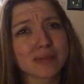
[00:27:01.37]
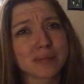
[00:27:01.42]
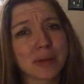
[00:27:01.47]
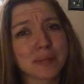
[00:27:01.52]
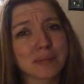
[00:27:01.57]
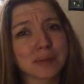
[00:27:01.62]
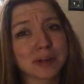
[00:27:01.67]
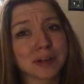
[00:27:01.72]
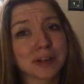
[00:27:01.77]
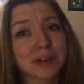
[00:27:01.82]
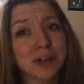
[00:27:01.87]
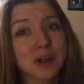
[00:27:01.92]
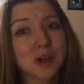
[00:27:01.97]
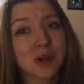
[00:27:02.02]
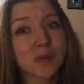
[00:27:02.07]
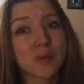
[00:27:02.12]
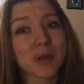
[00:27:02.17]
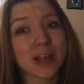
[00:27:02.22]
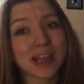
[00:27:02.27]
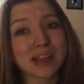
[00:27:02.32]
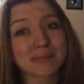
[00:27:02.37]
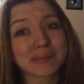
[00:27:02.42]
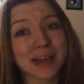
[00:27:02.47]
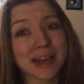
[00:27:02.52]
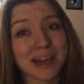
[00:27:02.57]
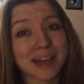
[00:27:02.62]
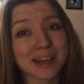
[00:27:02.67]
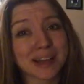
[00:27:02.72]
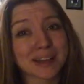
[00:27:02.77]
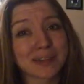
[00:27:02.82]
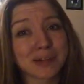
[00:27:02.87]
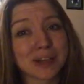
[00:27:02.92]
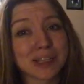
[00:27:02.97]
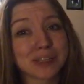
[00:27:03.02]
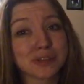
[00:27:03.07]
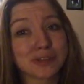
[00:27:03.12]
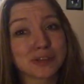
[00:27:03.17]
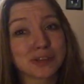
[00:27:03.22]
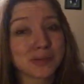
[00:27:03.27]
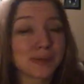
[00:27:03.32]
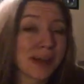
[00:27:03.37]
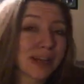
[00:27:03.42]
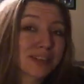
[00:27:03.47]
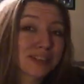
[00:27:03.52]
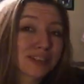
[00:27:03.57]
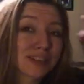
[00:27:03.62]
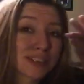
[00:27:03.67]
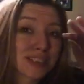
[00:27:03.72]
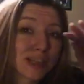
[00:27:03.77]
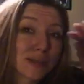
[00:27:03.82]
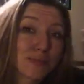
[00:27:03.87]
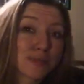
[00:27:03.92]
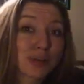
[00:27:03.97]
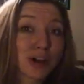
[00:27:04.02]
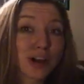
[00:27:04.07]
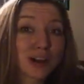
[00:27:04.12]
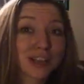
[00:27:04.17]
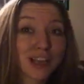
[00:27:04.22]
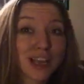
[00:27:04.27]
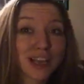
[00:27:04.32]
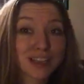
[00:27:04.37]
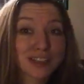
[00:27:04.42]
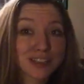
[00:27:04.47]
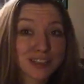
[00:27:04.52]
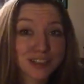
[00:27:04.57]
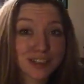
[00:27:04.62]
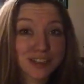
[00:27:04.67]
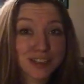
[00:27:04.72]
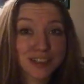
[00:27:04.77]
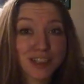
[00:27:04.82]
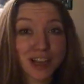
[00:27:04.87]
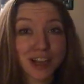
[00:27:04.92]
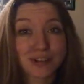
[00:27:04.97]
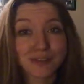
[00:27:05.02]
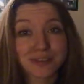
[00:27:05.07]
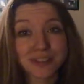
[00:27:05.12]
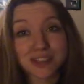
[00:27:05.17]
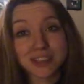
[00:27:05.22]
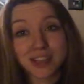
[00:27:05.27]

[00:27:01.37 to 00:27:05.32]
remember way back when YouTube actually said broadcast yourself.